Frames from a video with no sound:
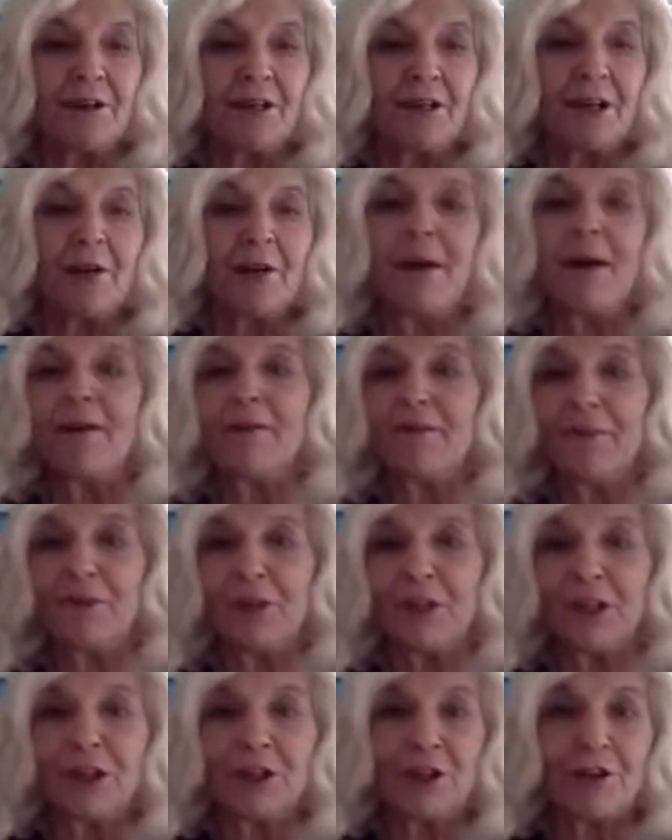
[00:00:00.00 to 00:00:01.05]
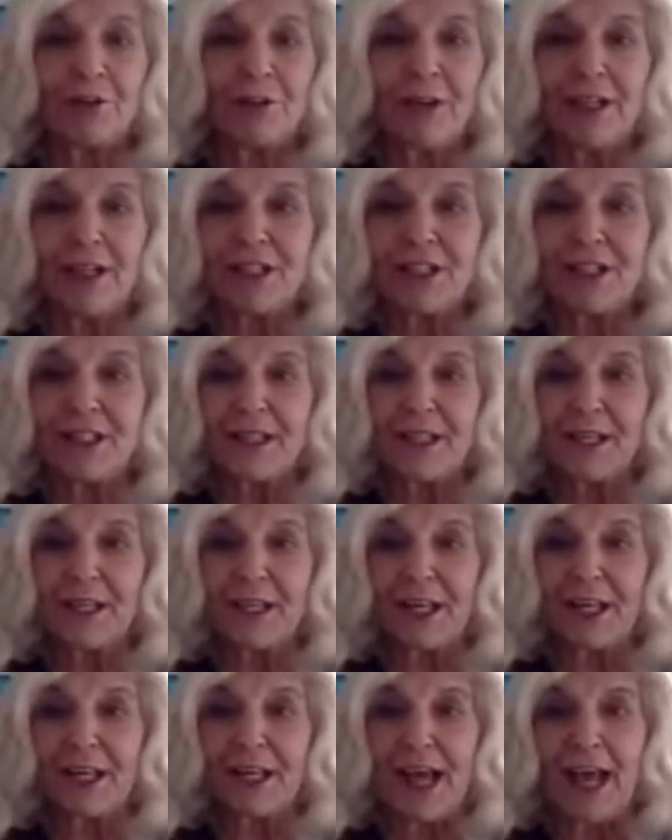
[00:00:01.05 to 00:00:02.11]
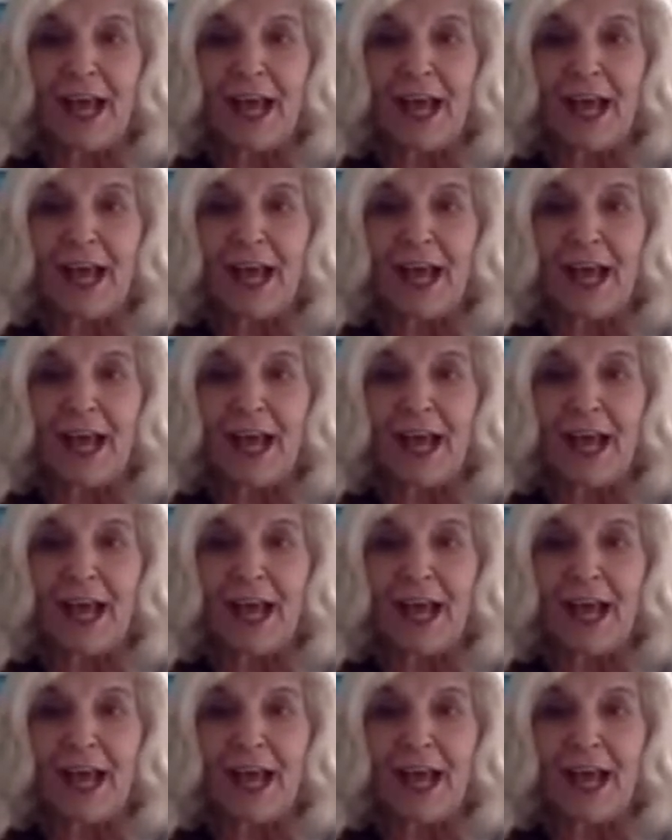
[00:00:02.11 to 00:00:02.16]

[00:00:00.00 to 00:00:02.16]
come out fully, courageously,